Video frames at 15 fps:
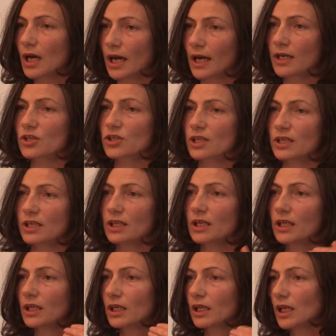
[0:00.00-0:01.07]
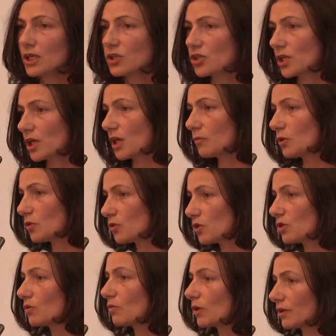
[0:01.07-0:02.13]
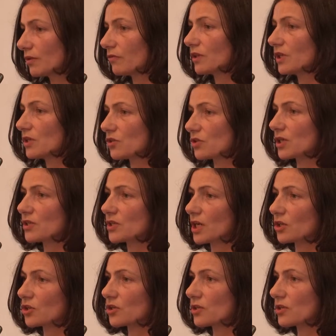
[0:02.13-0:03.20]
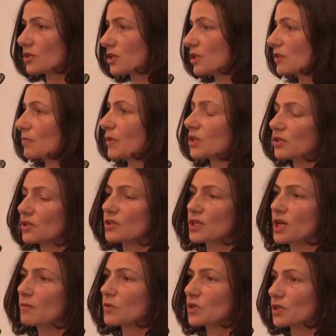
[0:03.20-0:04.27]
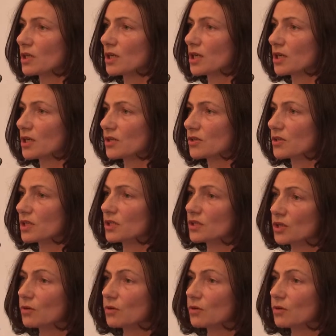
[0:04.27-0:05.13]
Actually, each time you do one of these transactions, it's much the same as the last.